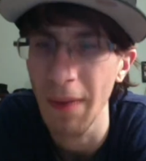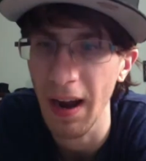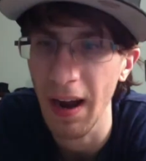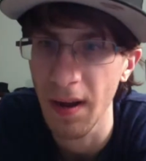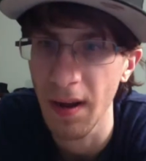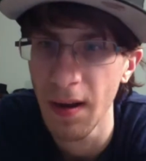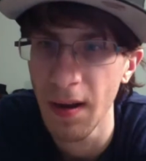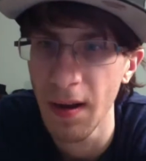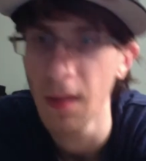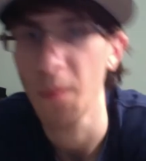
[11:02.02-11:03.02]
I mean,
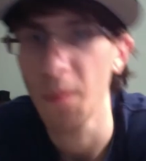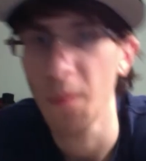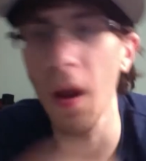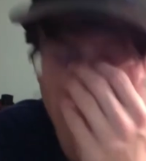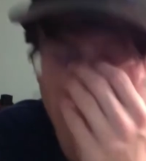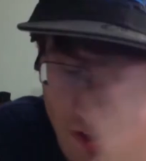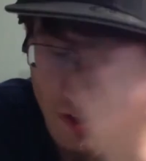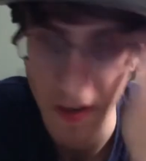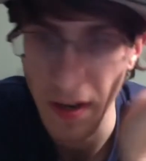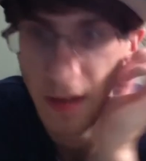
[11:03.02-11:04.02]
the problem is
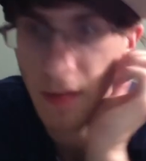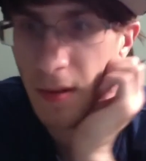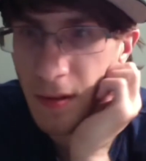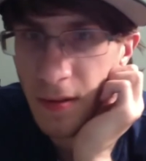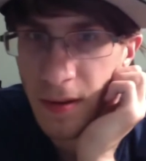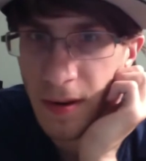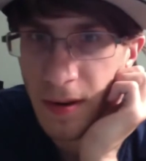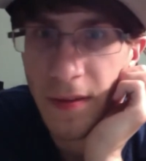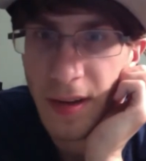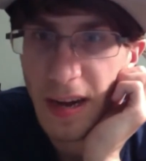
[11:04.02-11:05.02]
just putting it
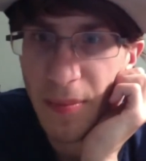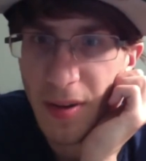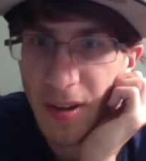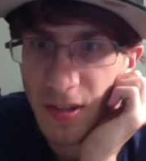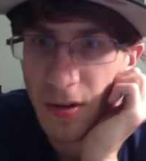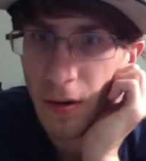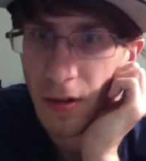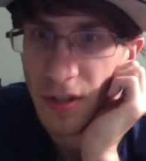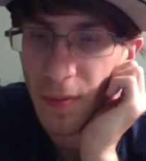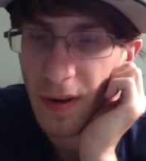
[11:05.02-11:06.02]
in the deck because there are already
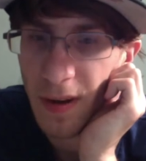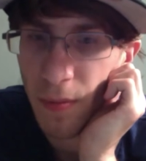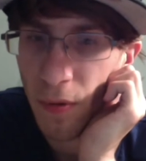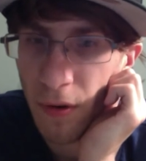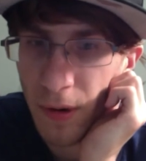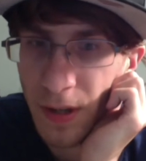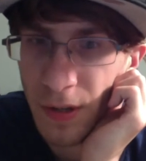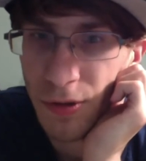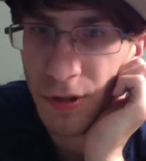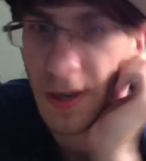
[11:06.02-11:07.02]
so many important grade
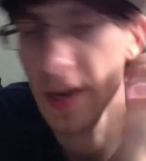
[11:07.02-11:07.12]
2s you need.